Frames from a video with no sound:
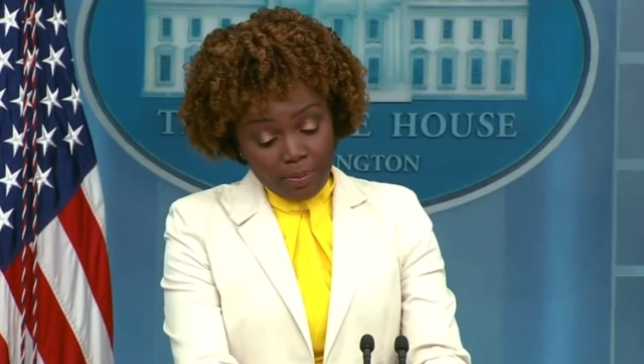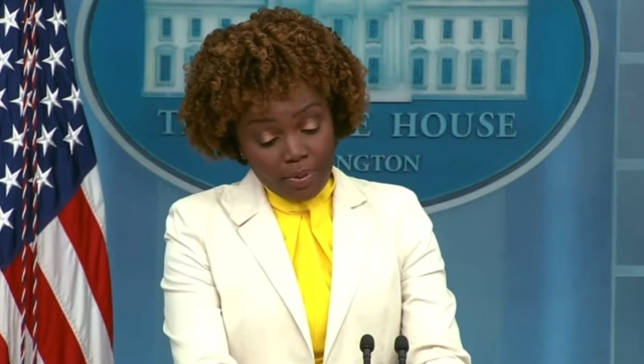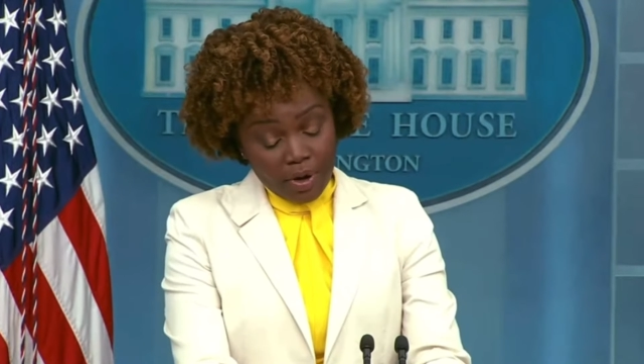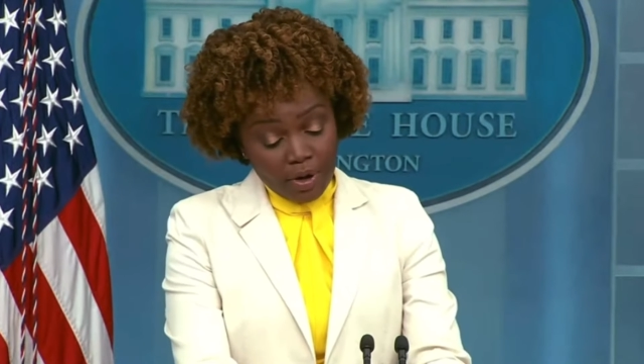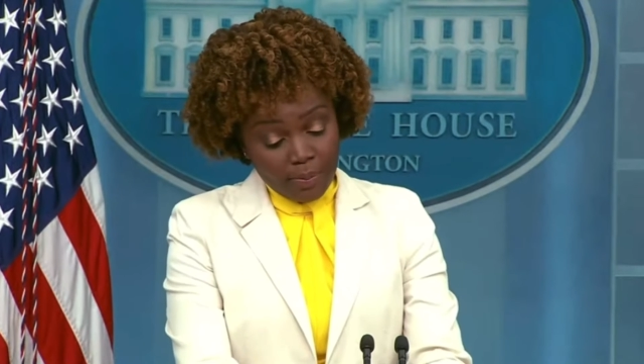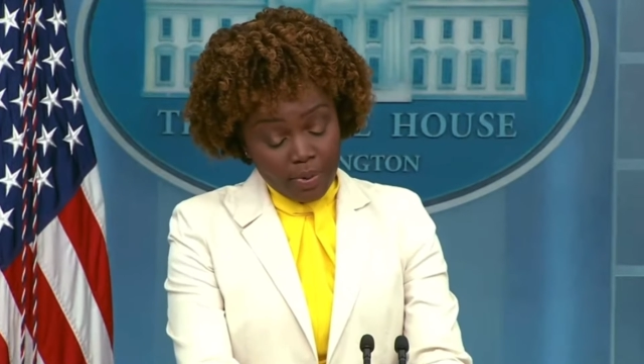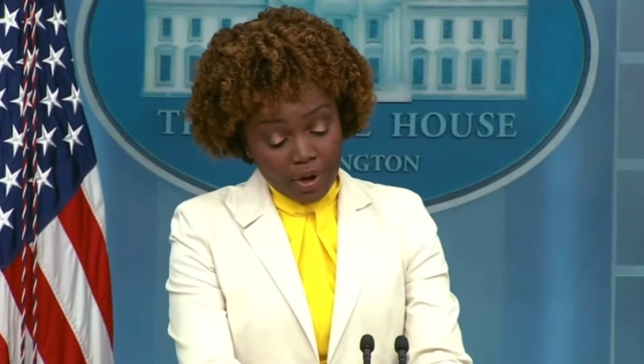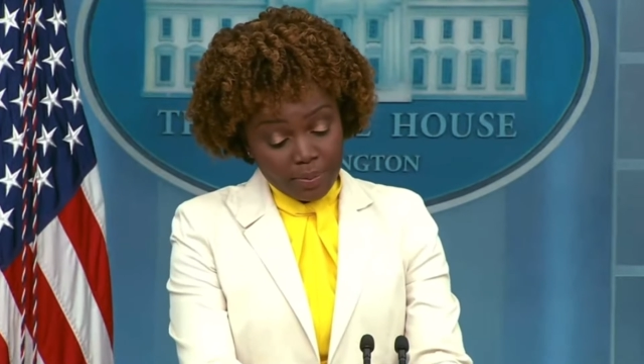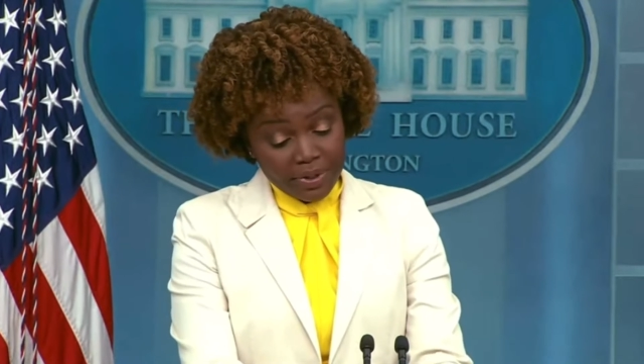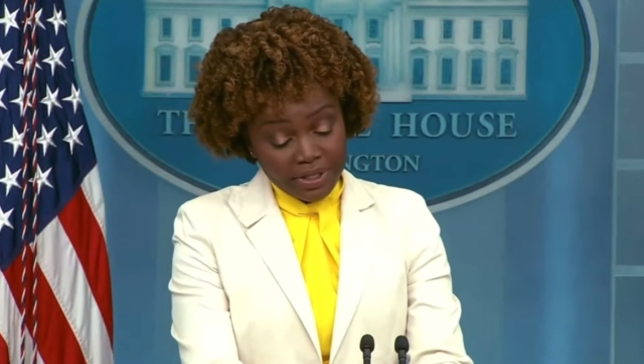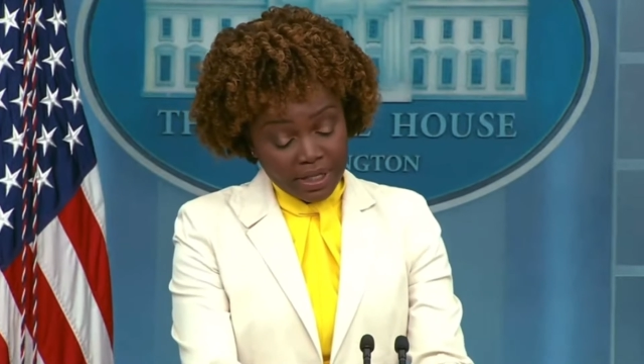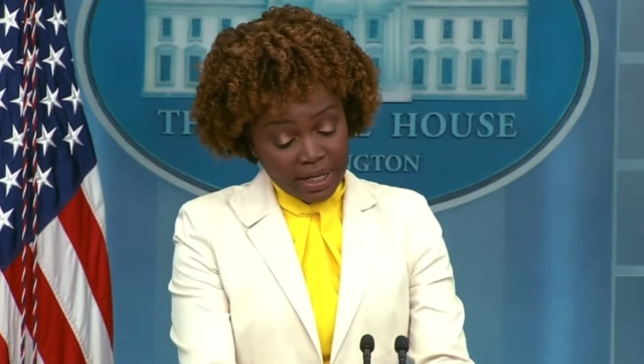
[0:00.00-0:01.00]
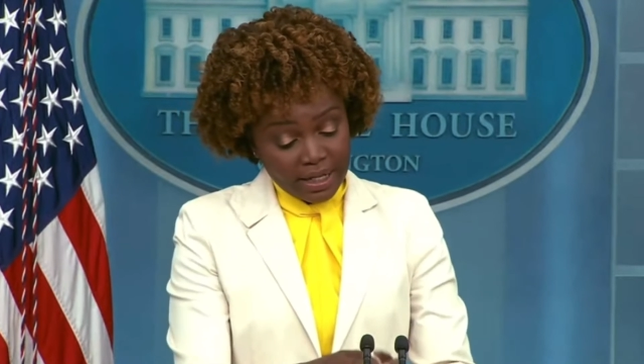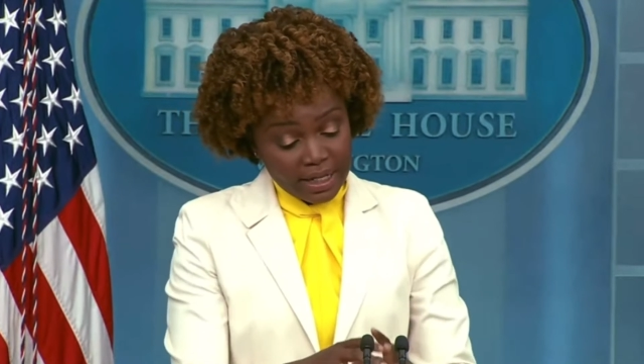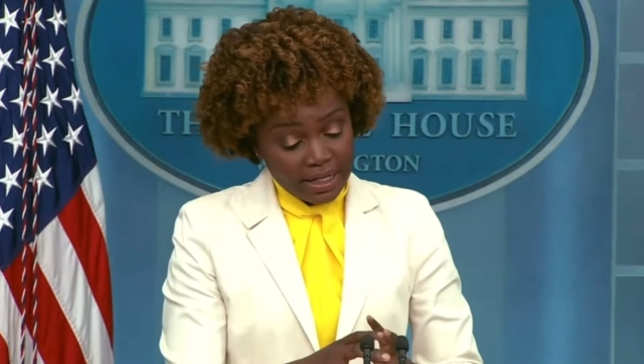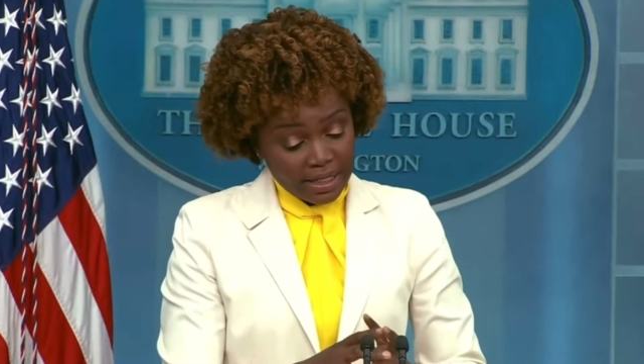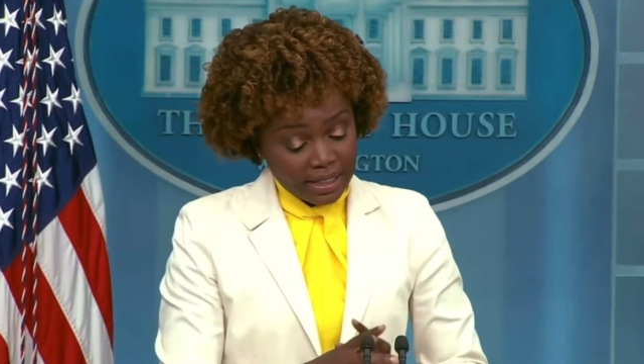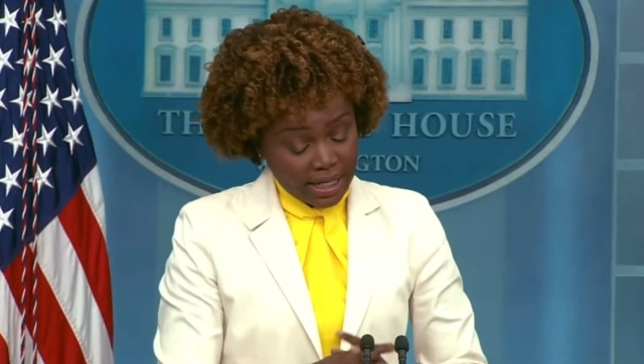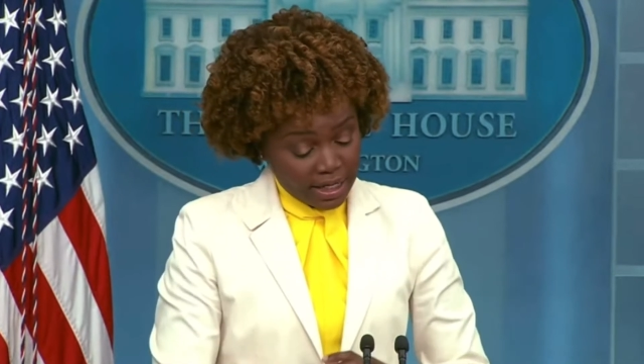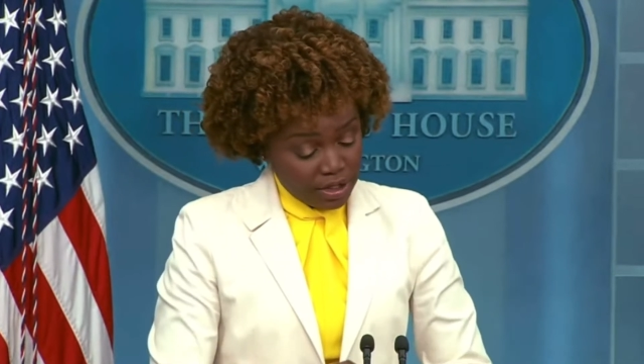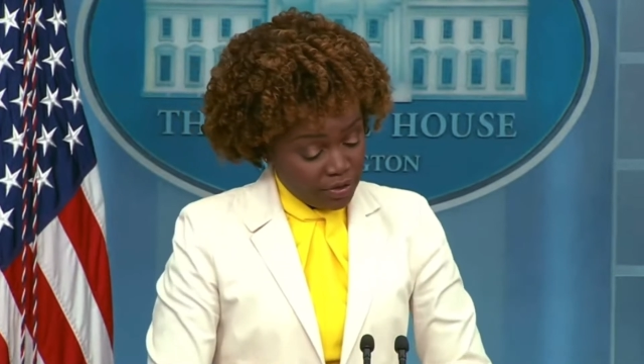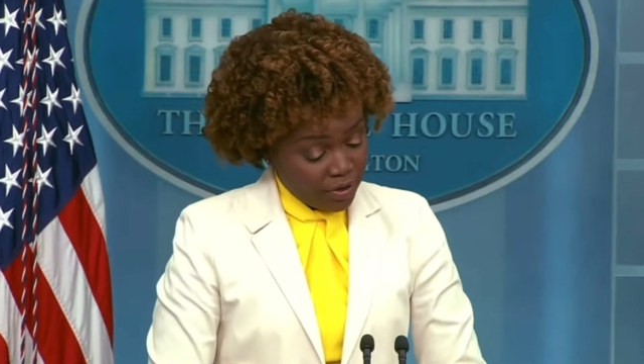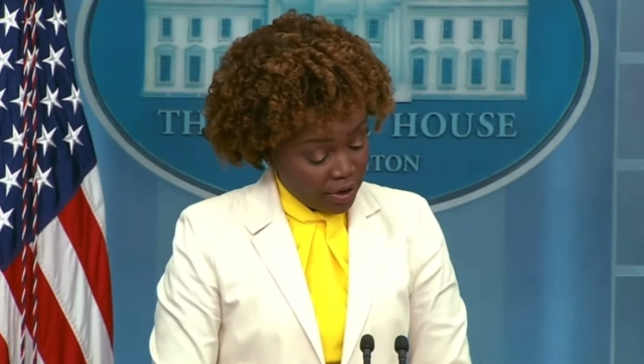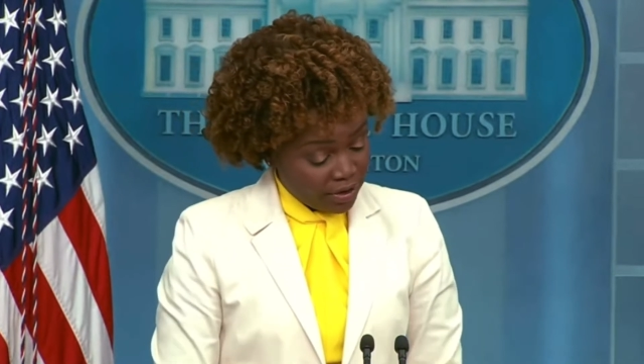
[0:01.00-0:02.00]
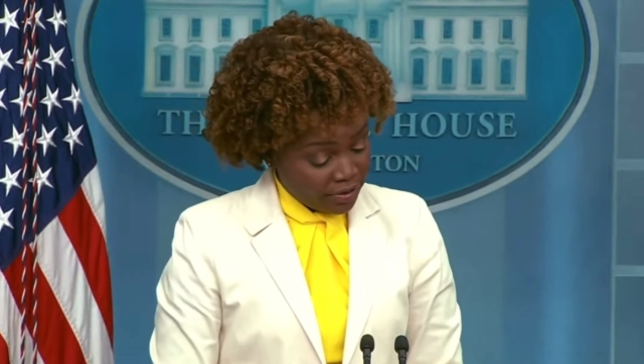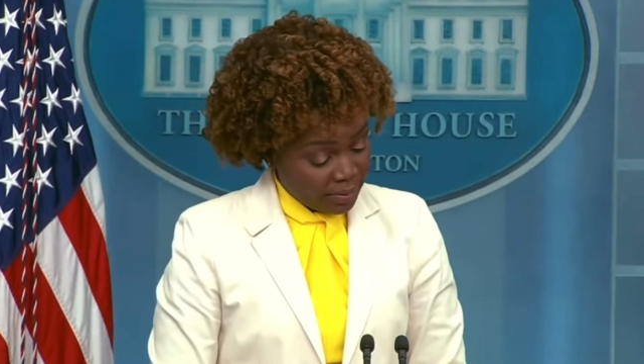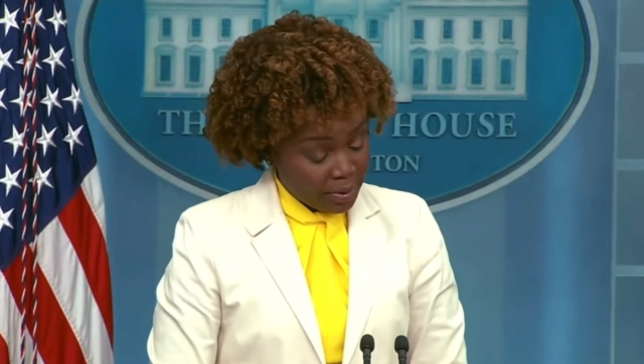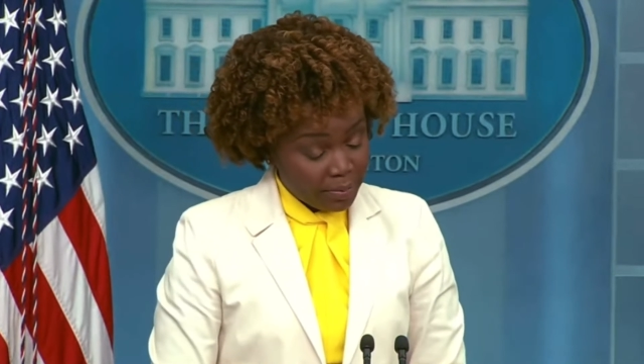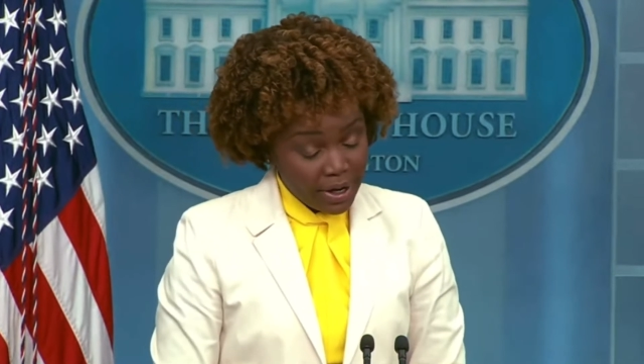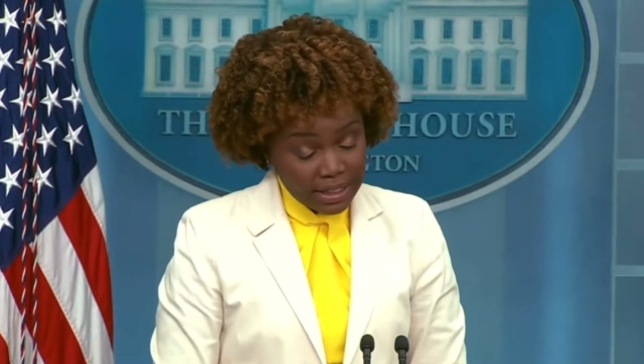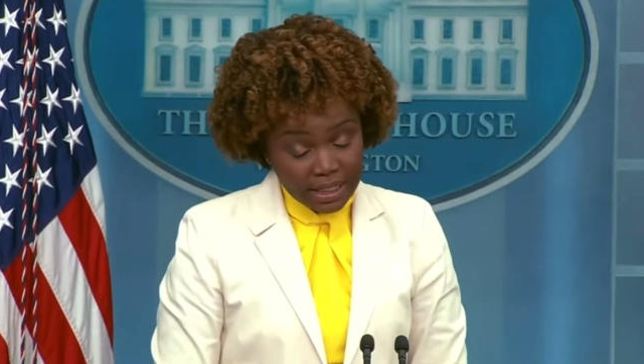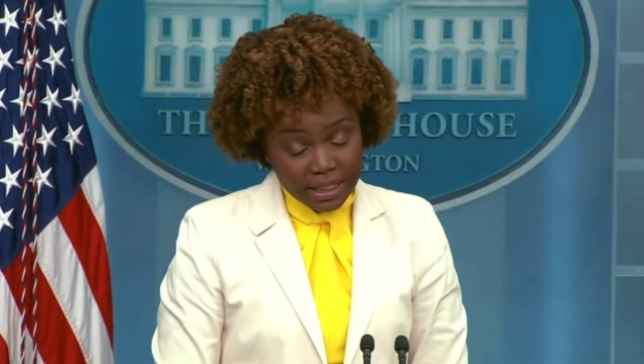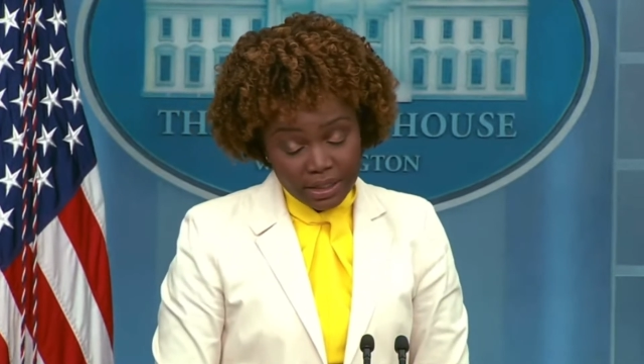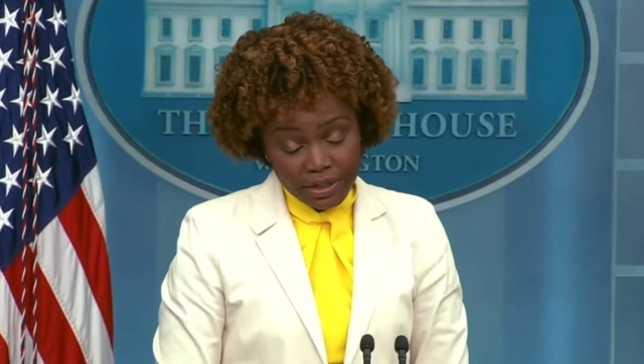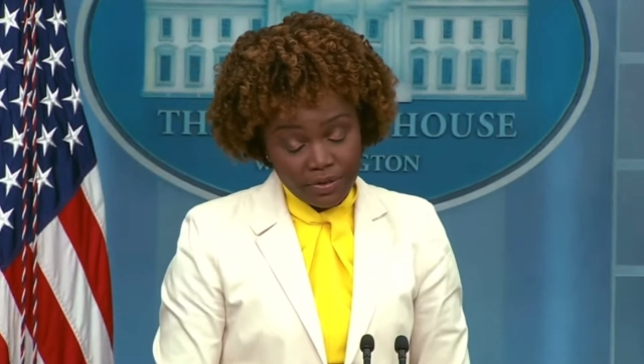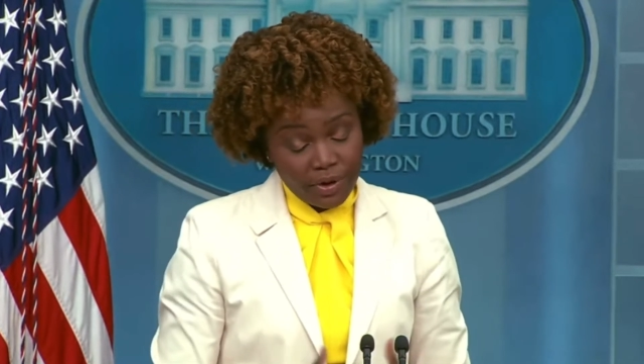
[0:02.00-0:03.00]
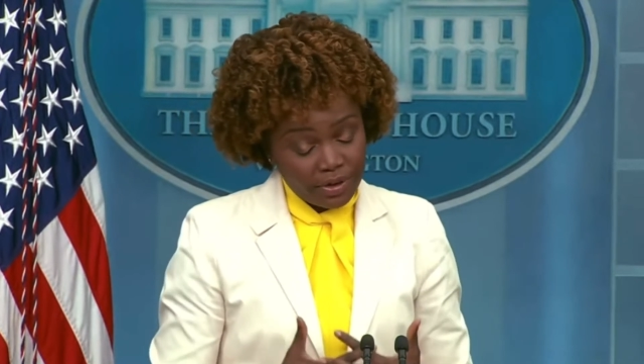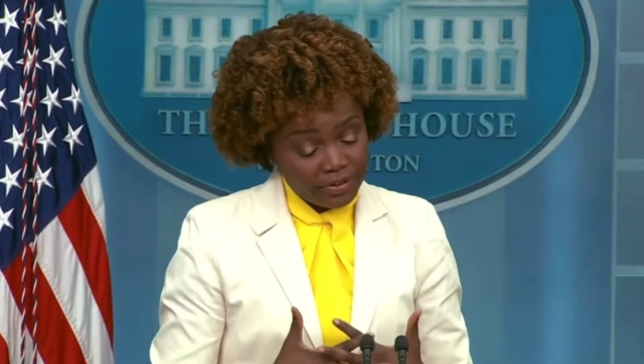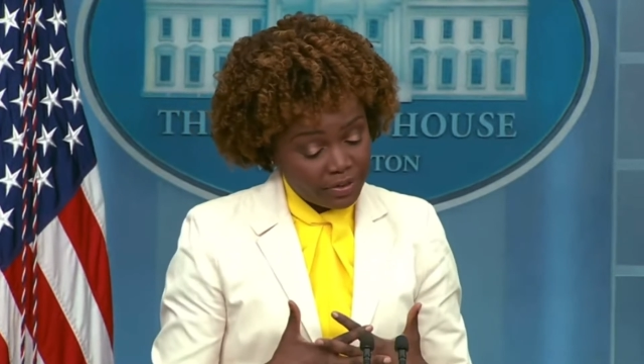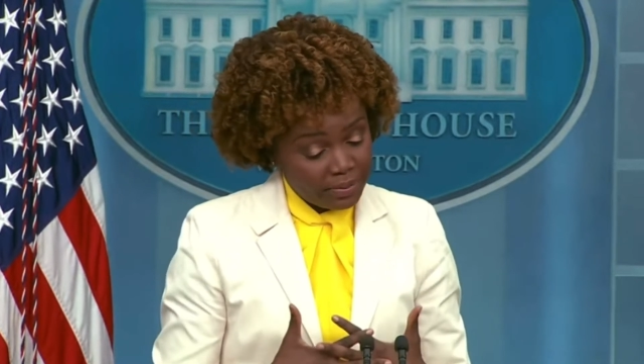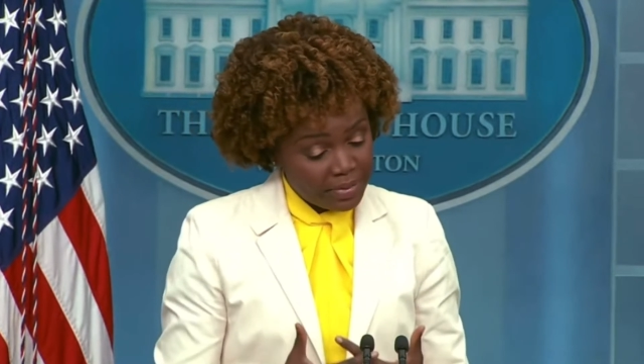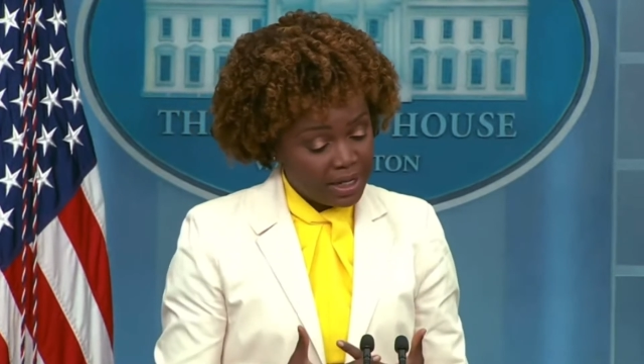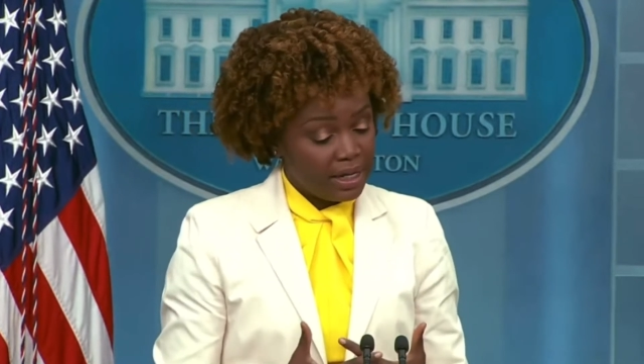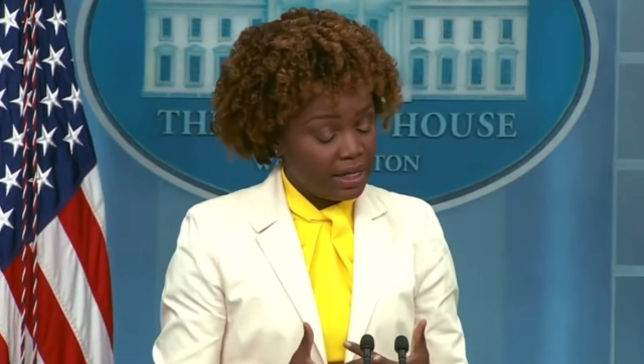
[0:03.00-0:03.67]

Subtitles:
purpose is, and you've heard from the president, you've heard from me,